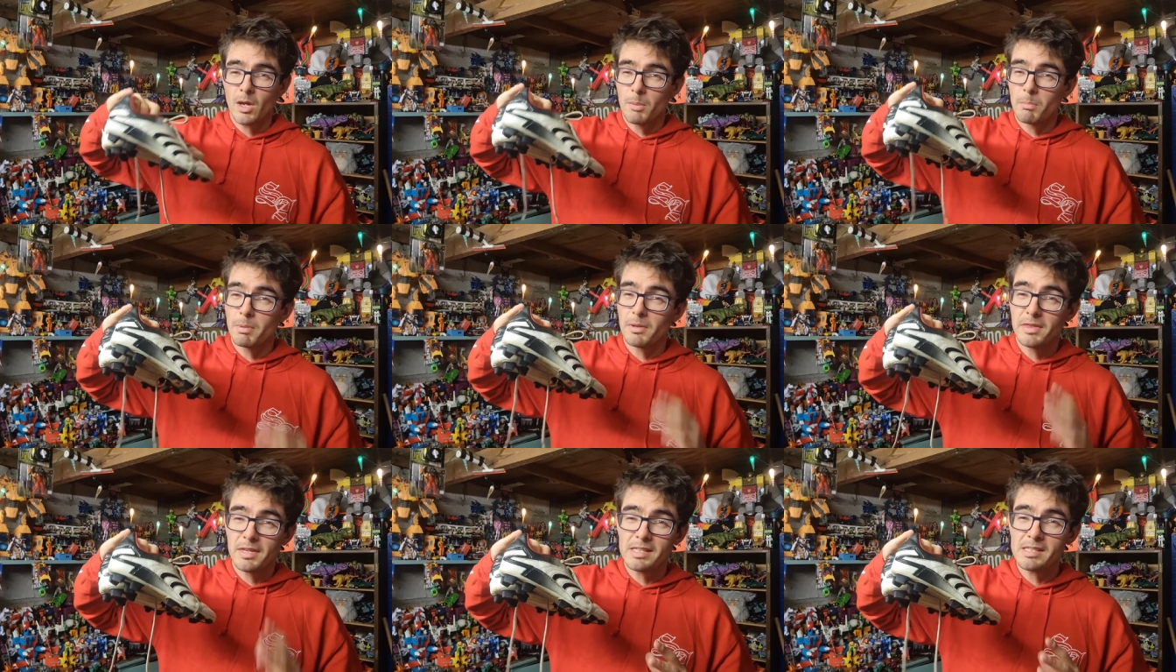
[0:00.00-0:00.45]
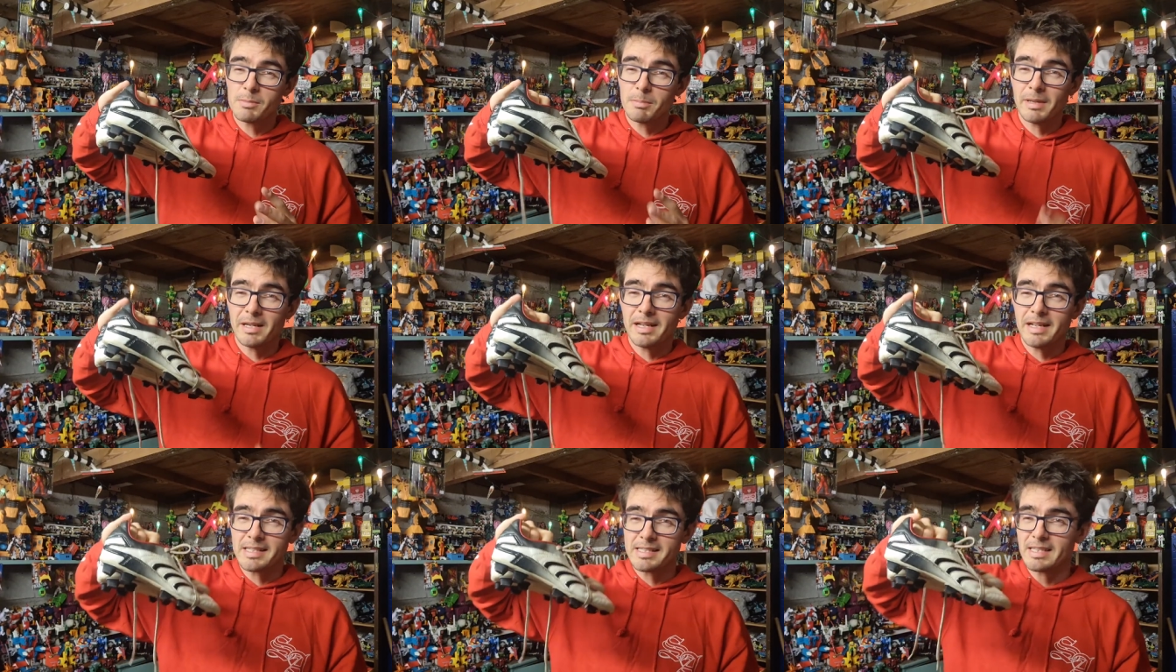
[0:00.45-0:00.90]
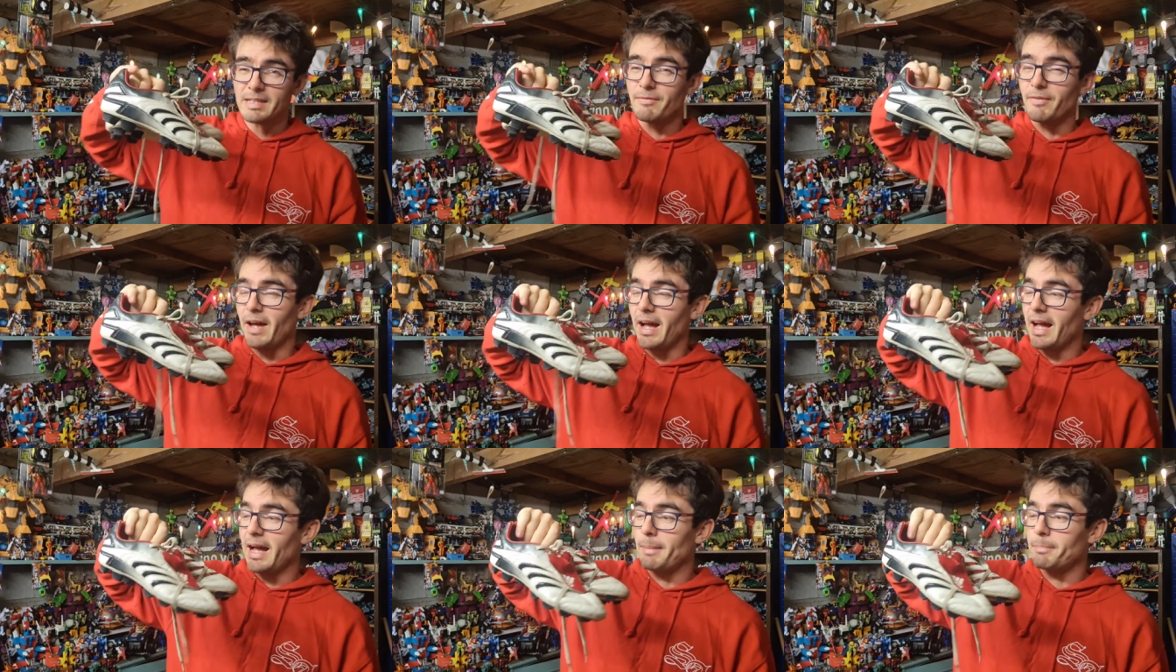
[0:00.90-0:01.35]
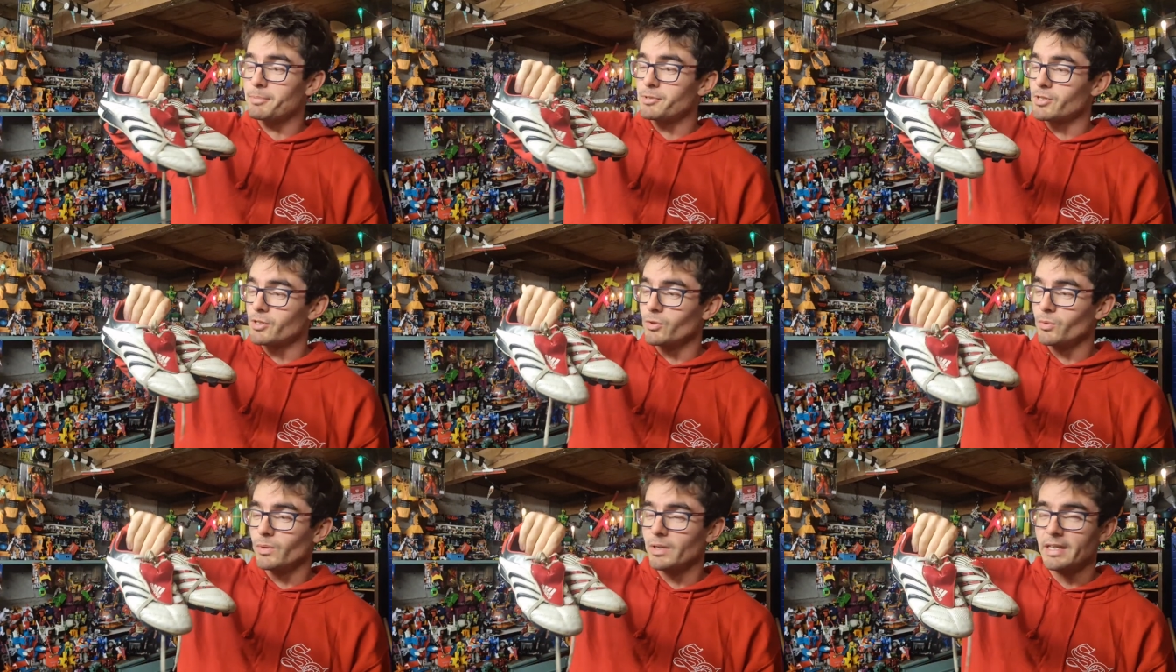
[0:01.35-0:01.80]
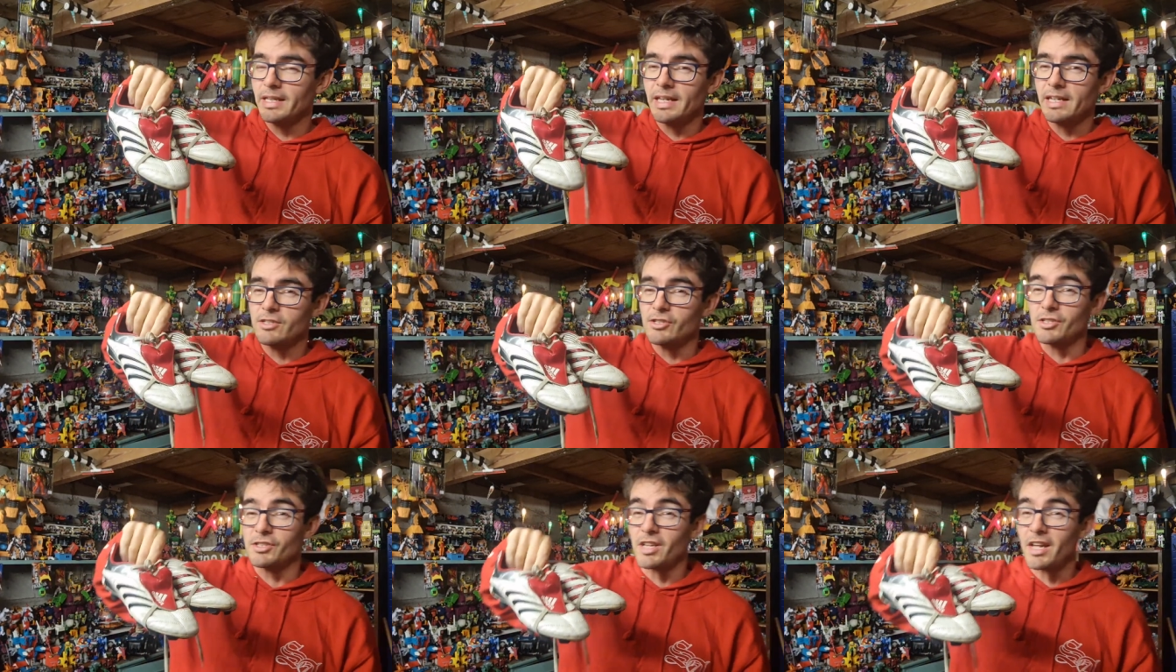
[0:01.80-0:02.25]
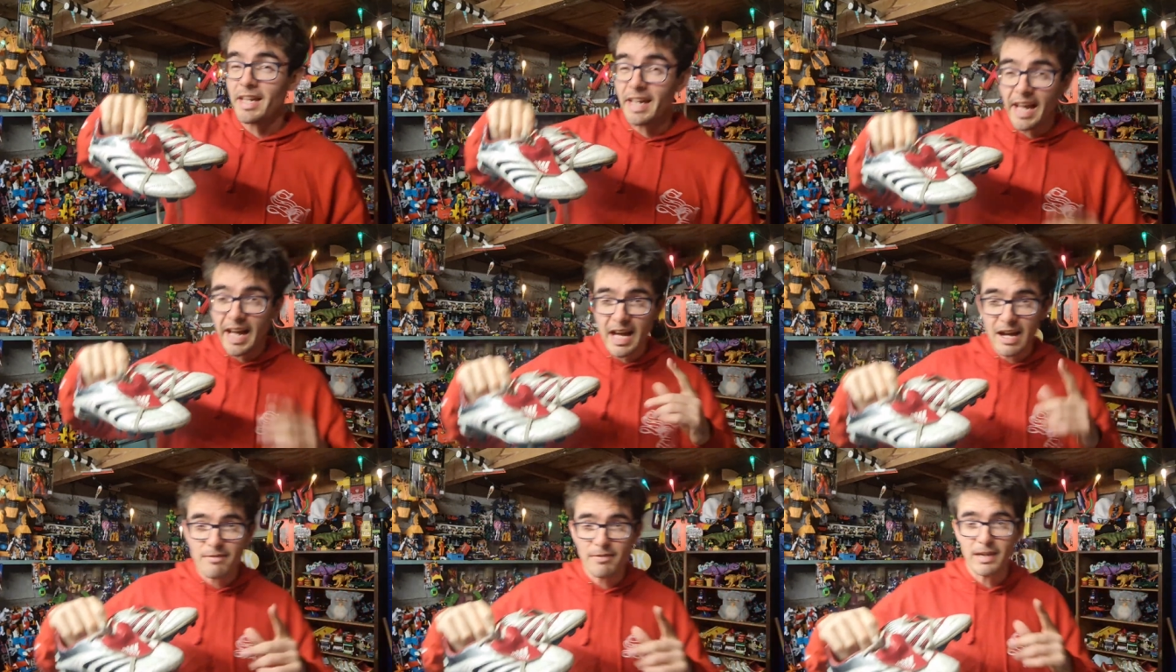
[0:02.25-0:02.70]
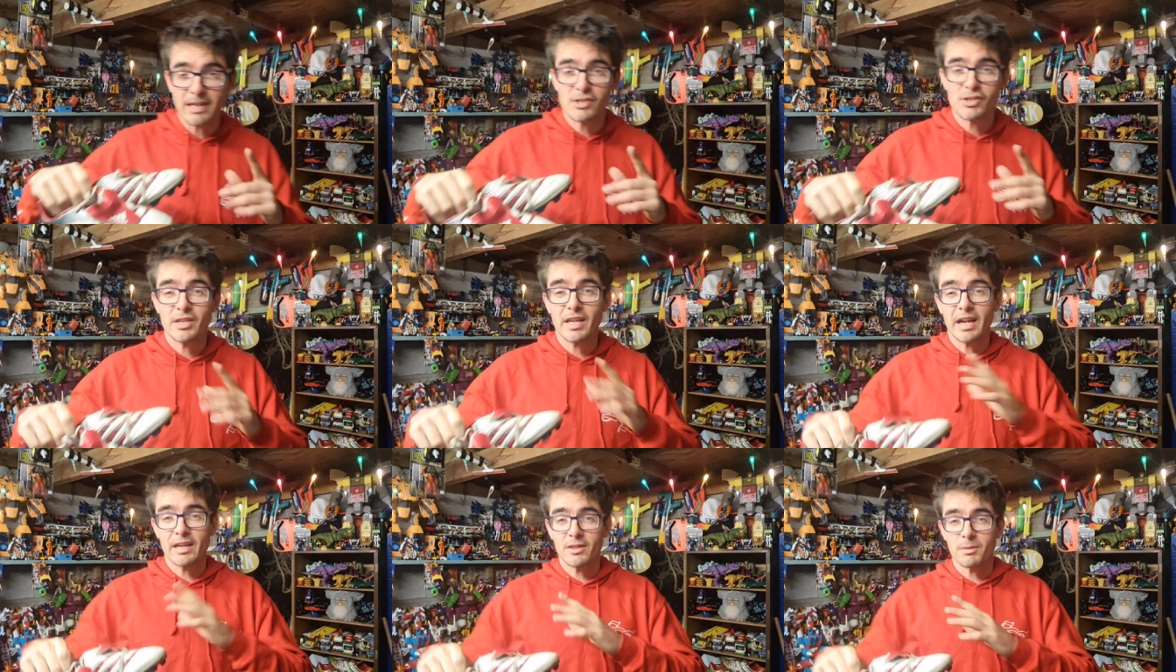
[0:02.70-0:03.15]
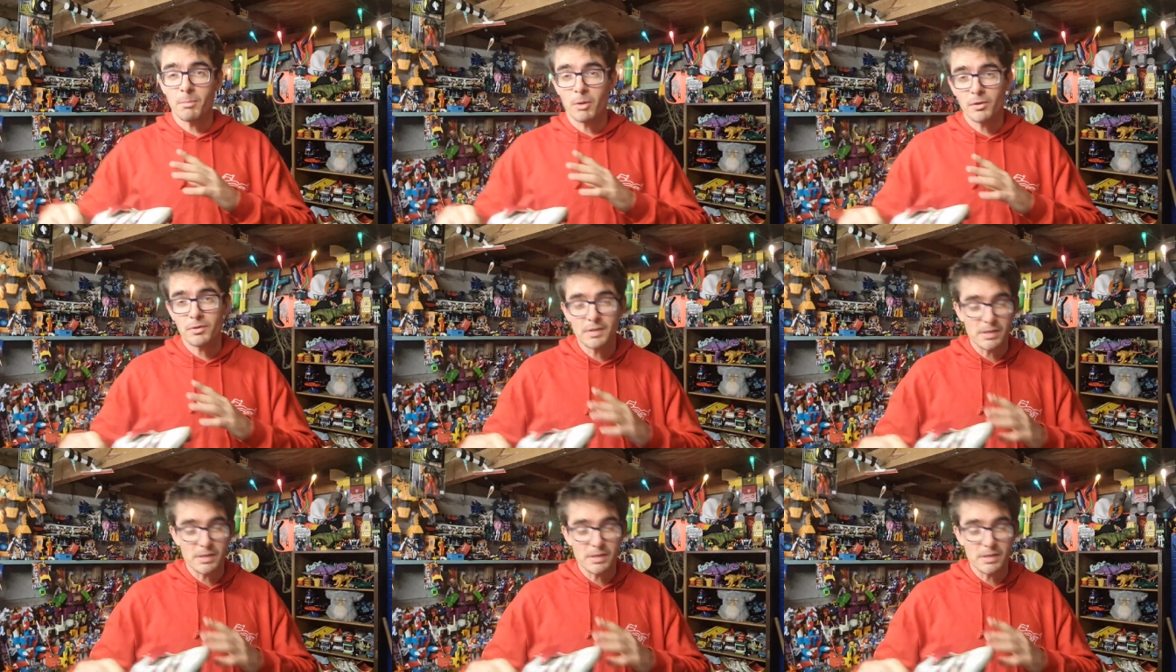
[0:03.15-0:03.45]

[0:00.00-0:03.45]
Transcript: But these have been listed for absolutely ages. I have actually had them on